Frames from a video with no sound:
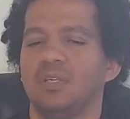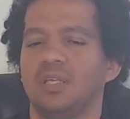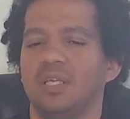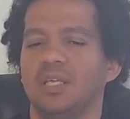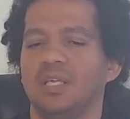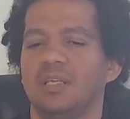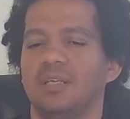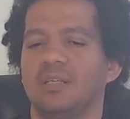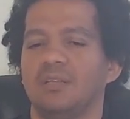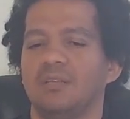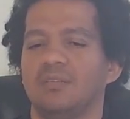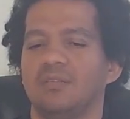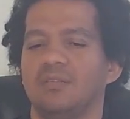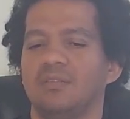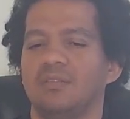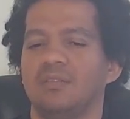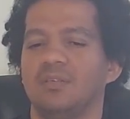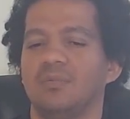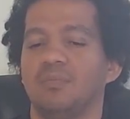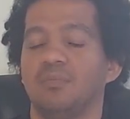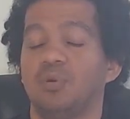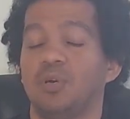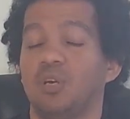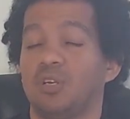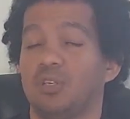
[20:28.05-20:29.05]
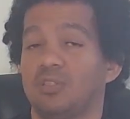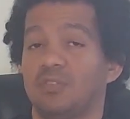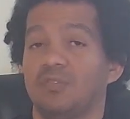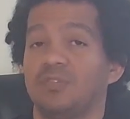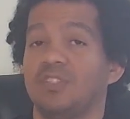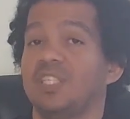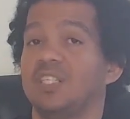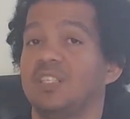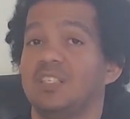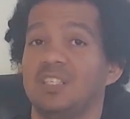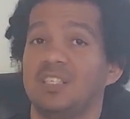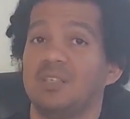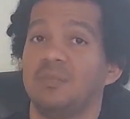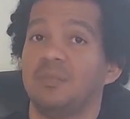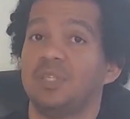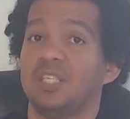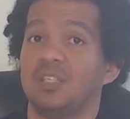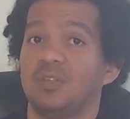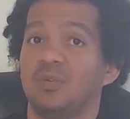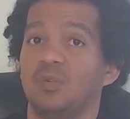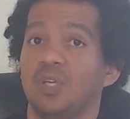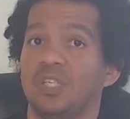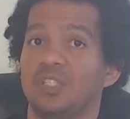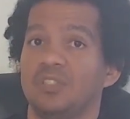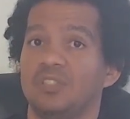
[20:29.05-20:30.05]
And the part of the agreement
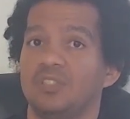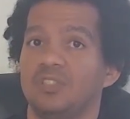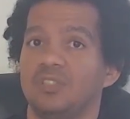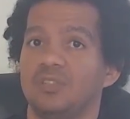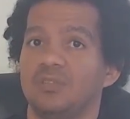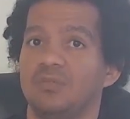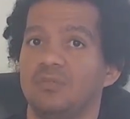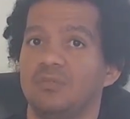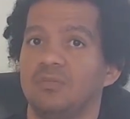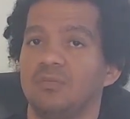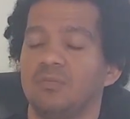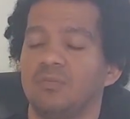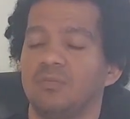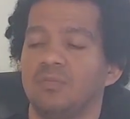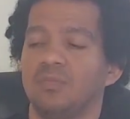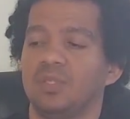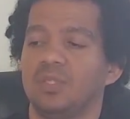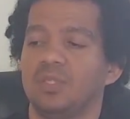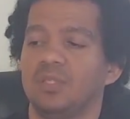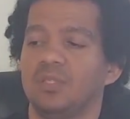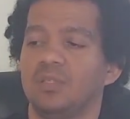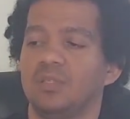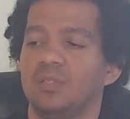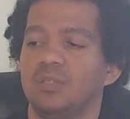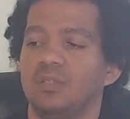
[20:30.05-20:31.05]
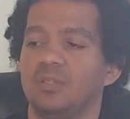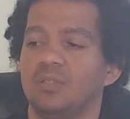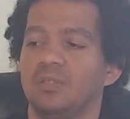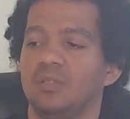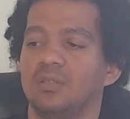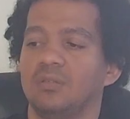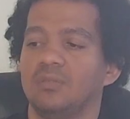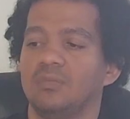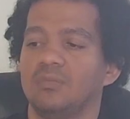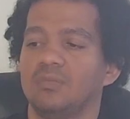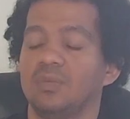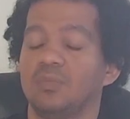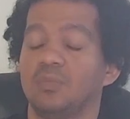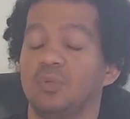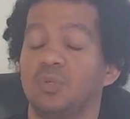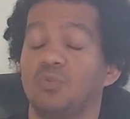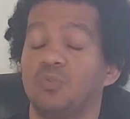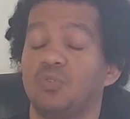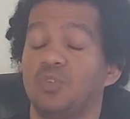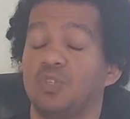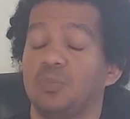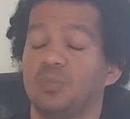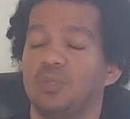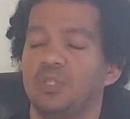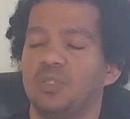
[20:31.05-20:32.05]
in question, the, the
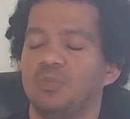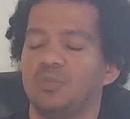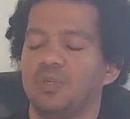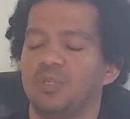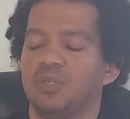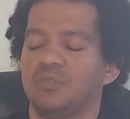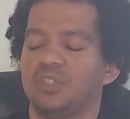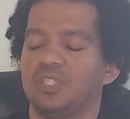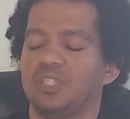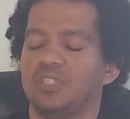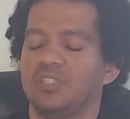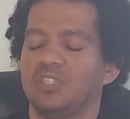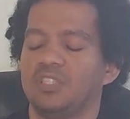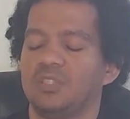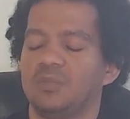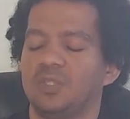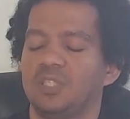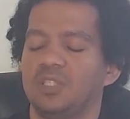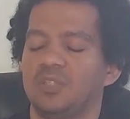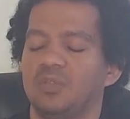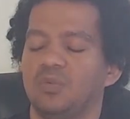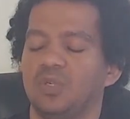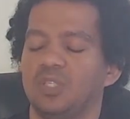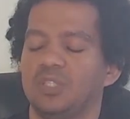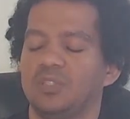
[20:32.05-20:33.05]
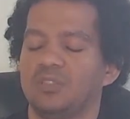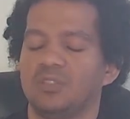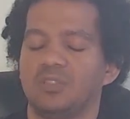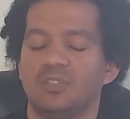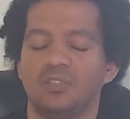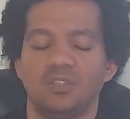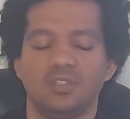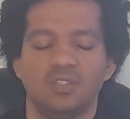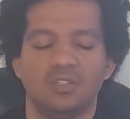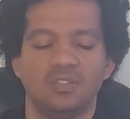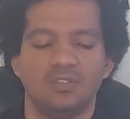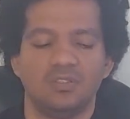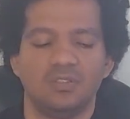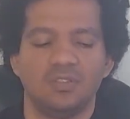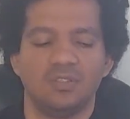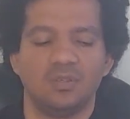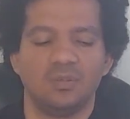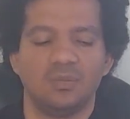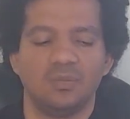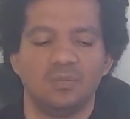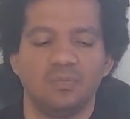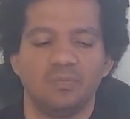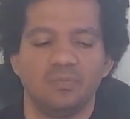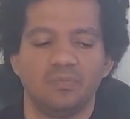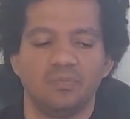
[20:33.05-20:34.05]
proverbial part of the agreement in question is
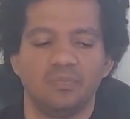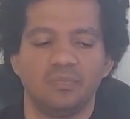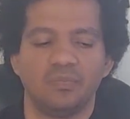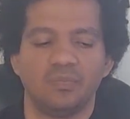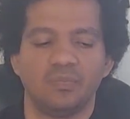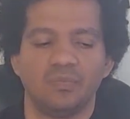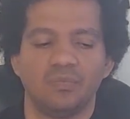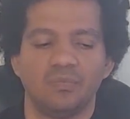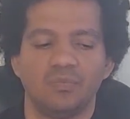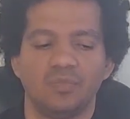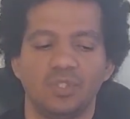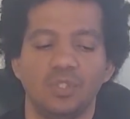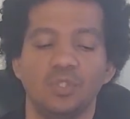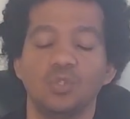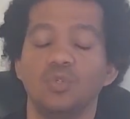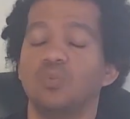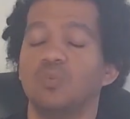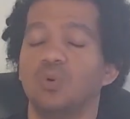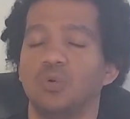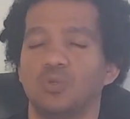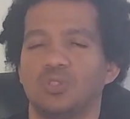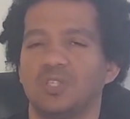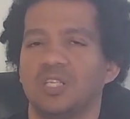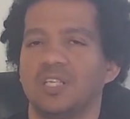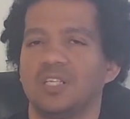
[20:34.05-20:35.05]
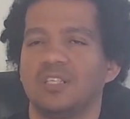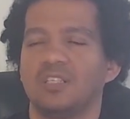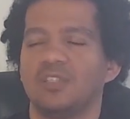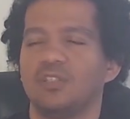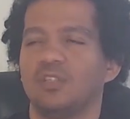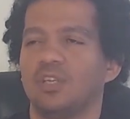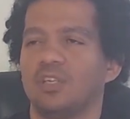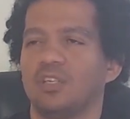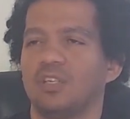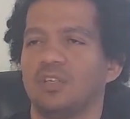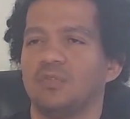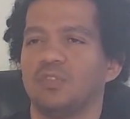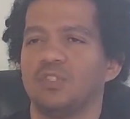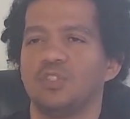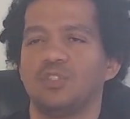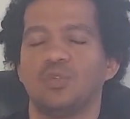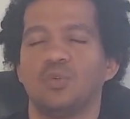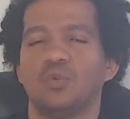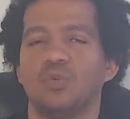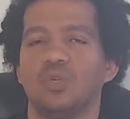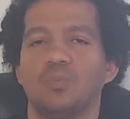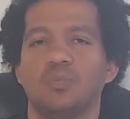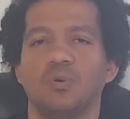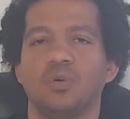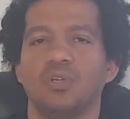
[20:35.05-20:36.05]
um, you most likely not having
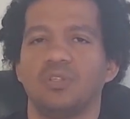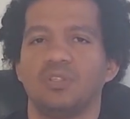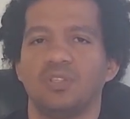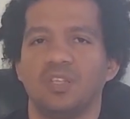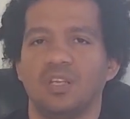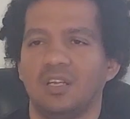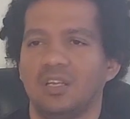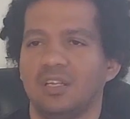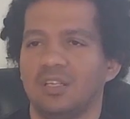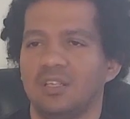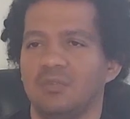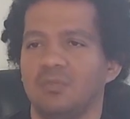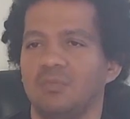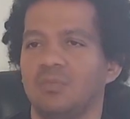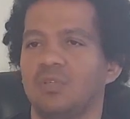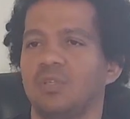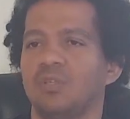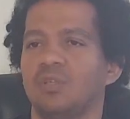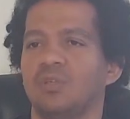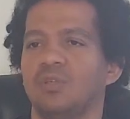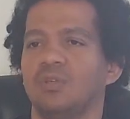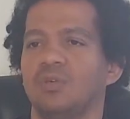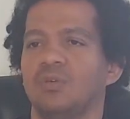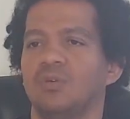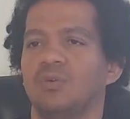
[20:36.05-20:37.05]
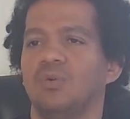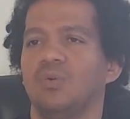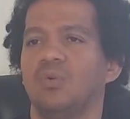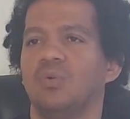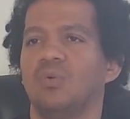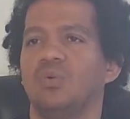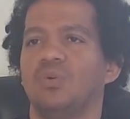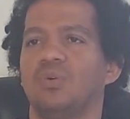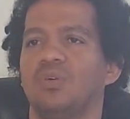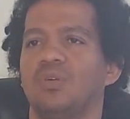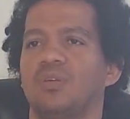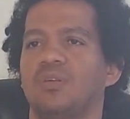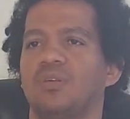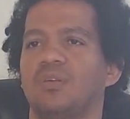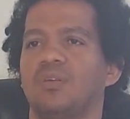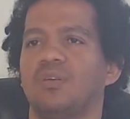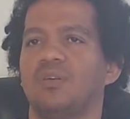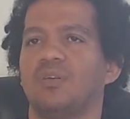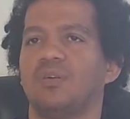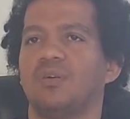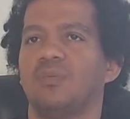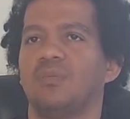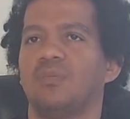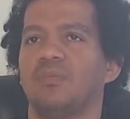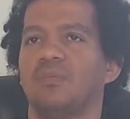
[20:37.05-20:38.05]
showed up on time or
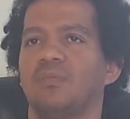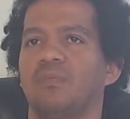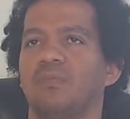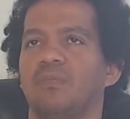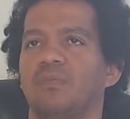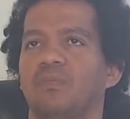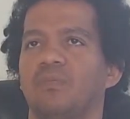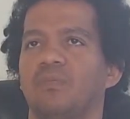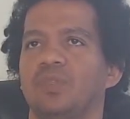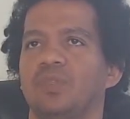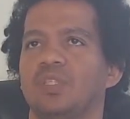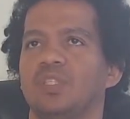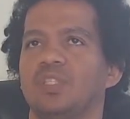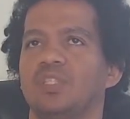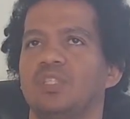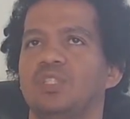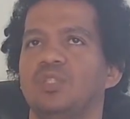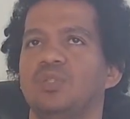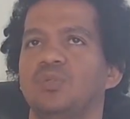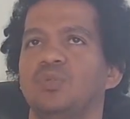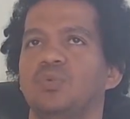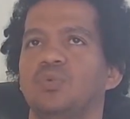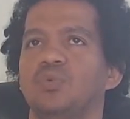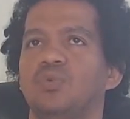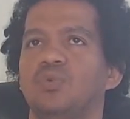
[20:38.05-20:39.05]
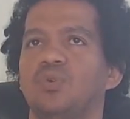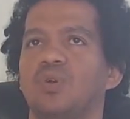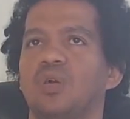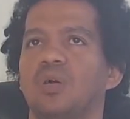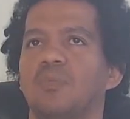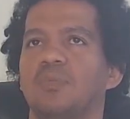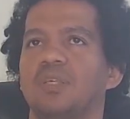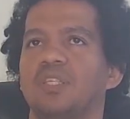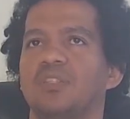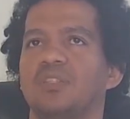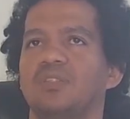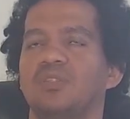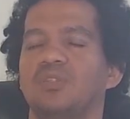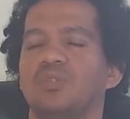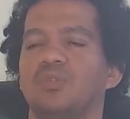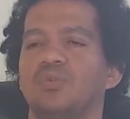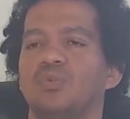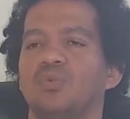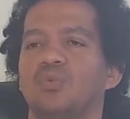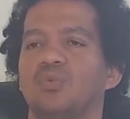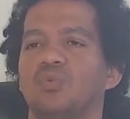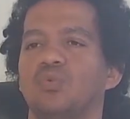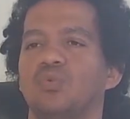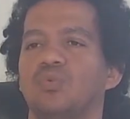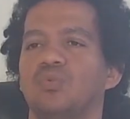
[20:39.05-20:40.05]
um, you coming
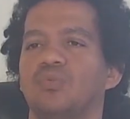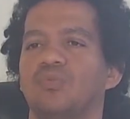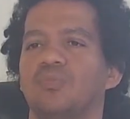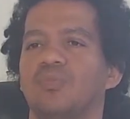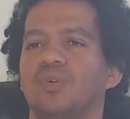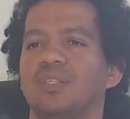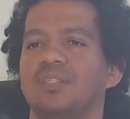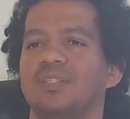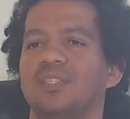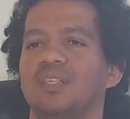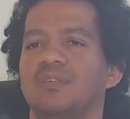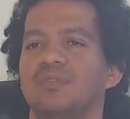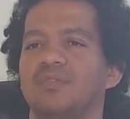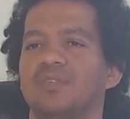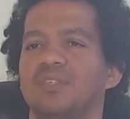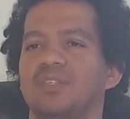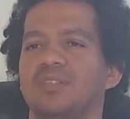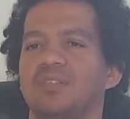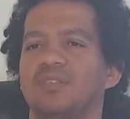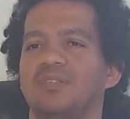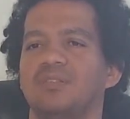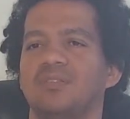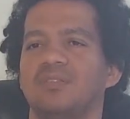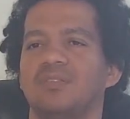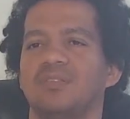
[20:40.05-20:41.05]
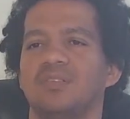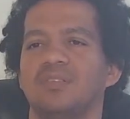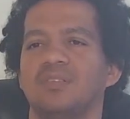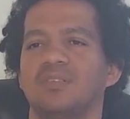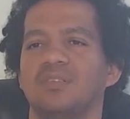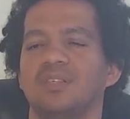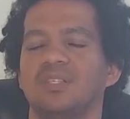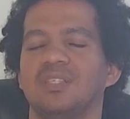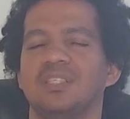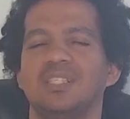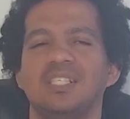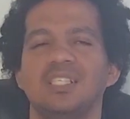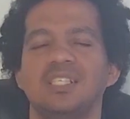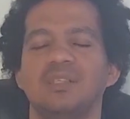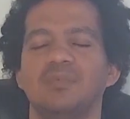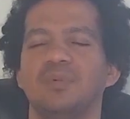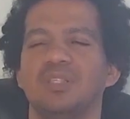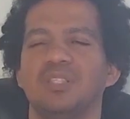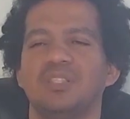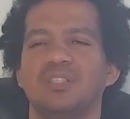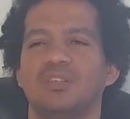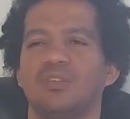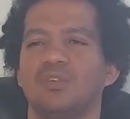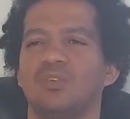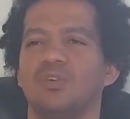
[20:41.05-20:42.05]
to a different uh,
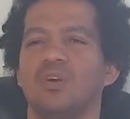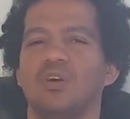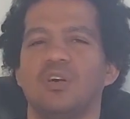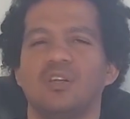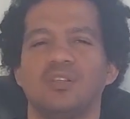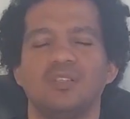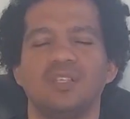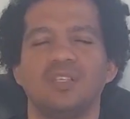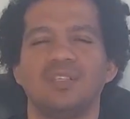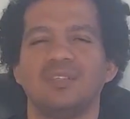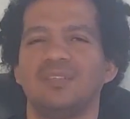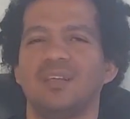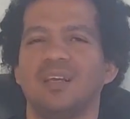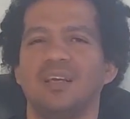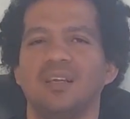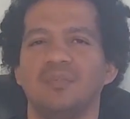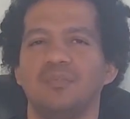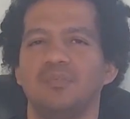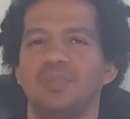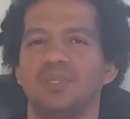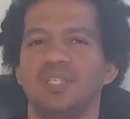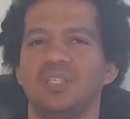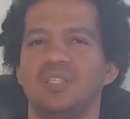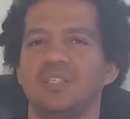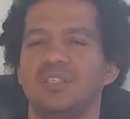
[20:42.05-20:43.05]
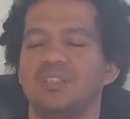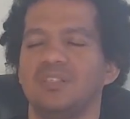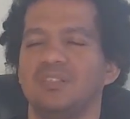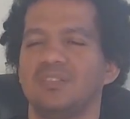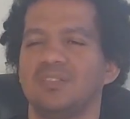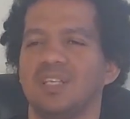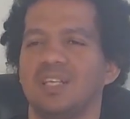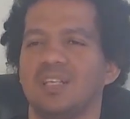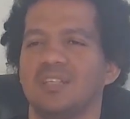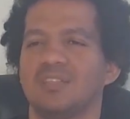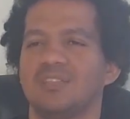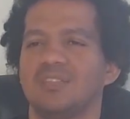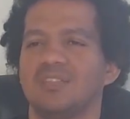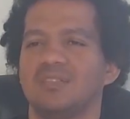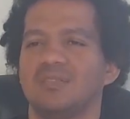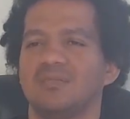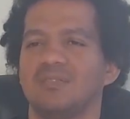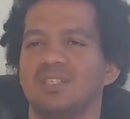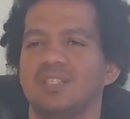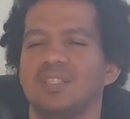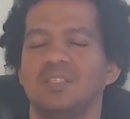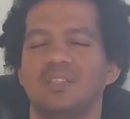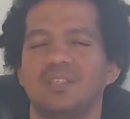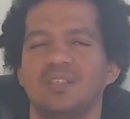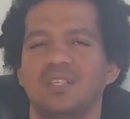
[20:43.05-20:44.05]
agreement regarding time periods as
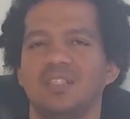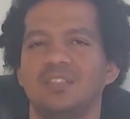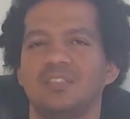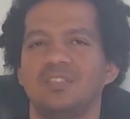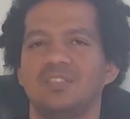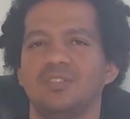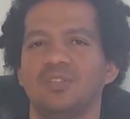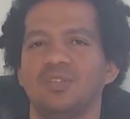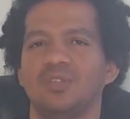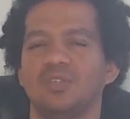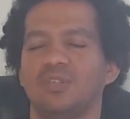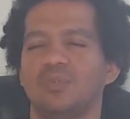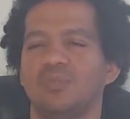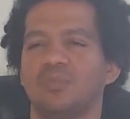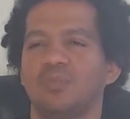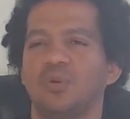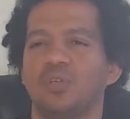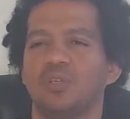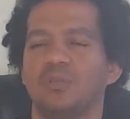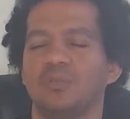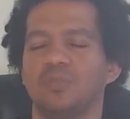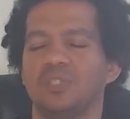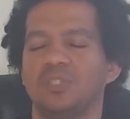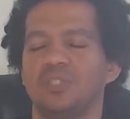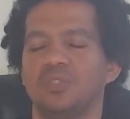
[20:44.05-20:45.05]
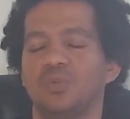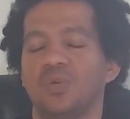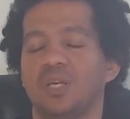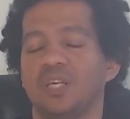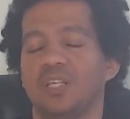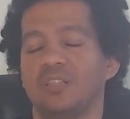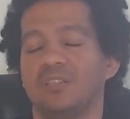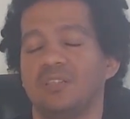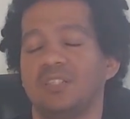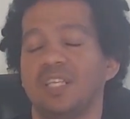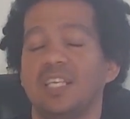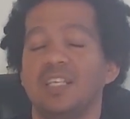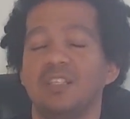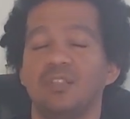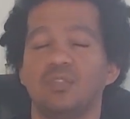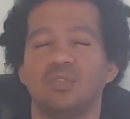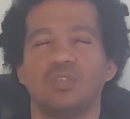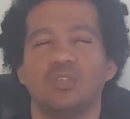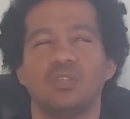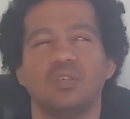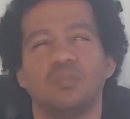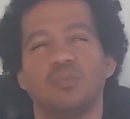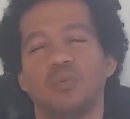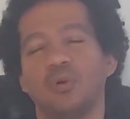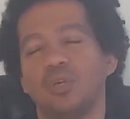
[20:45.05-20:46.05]
in, in relation to your appointment you had a date
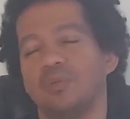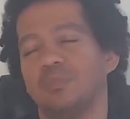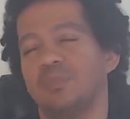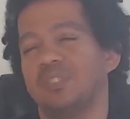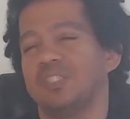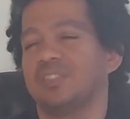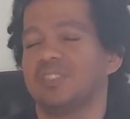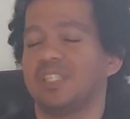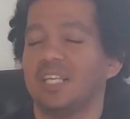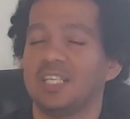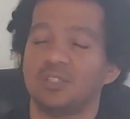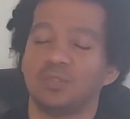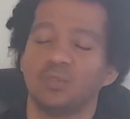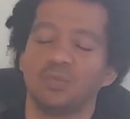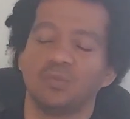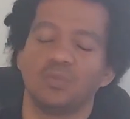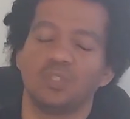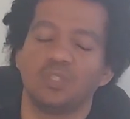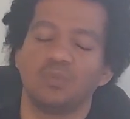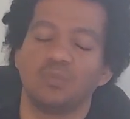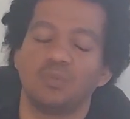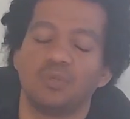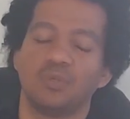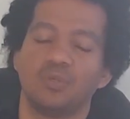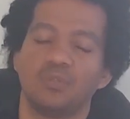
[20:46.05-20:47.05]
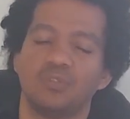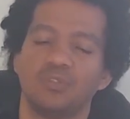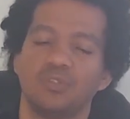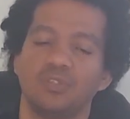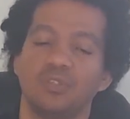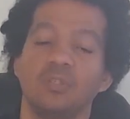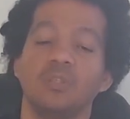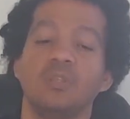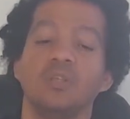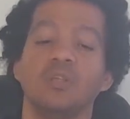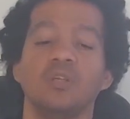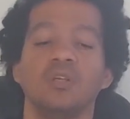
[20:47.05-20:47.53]
or an appointment scheduled with the person